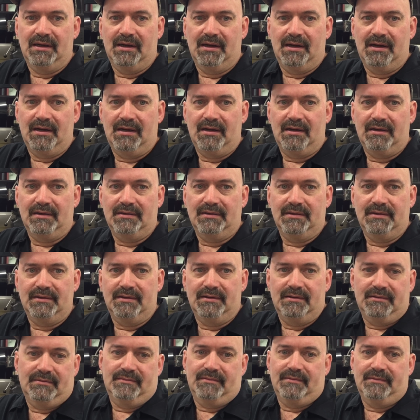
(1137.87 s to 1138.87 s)

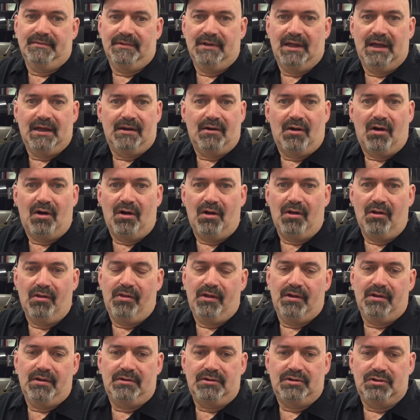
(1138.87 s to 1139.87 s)
uh, that all
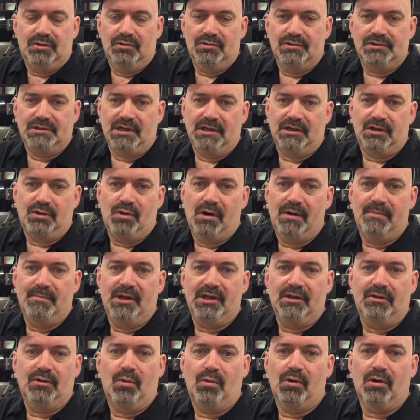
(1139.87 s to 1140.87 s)
the tools and
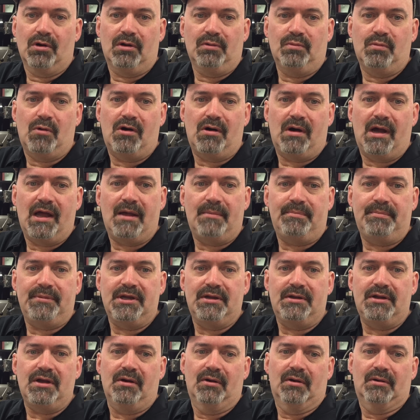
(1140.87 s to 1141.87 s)
equipment in the world won't help
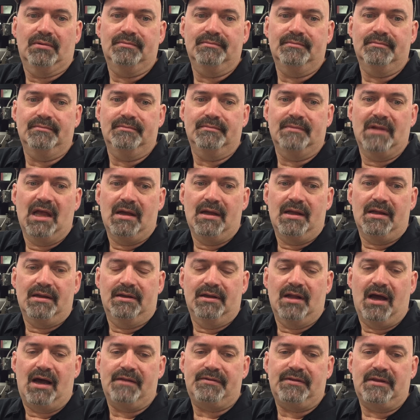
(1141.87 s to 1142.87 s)
you do.
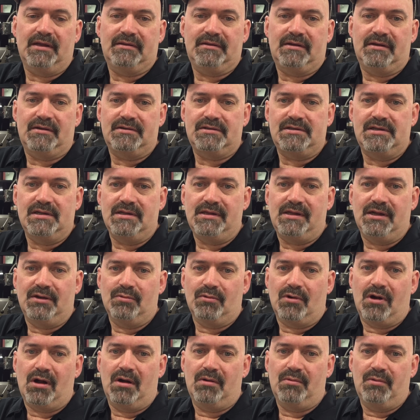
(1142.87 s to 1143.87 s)
Not that there's
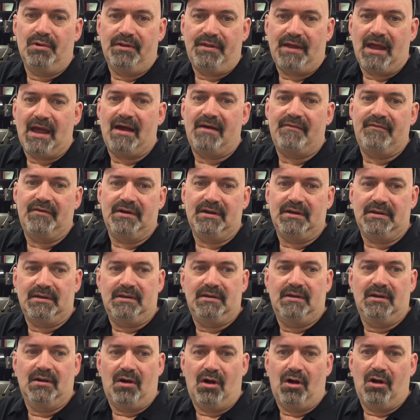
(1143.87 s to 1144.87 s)
anything wrong with
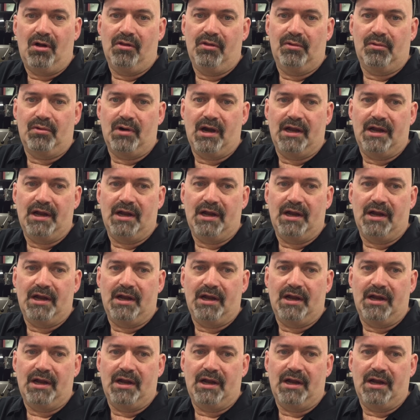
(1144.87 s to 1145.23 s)
having all the